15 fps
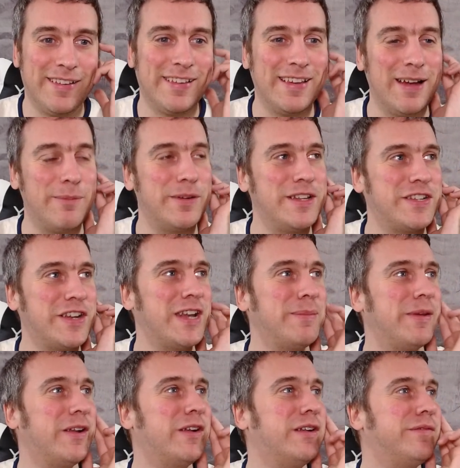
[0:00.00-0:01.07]
Come on, it's only
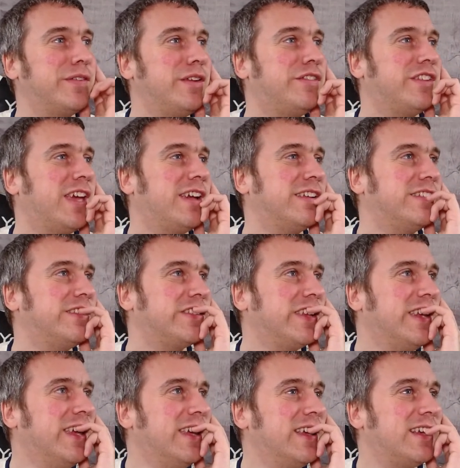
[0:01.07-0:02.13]
been on a few seconds,
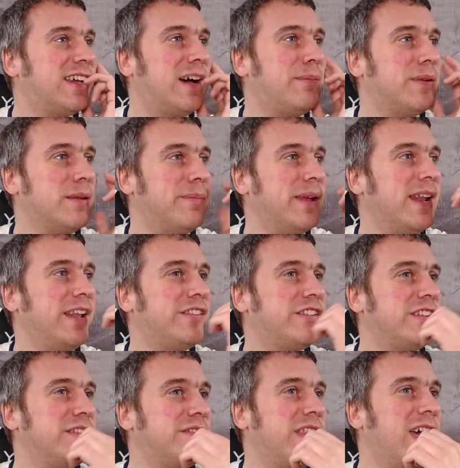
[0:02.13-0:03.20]
a couple of minutes,
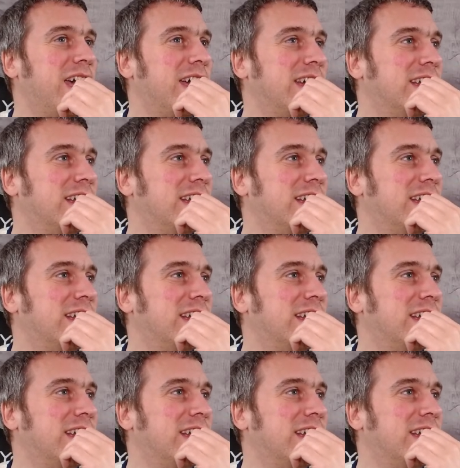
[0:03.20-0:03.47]
if that.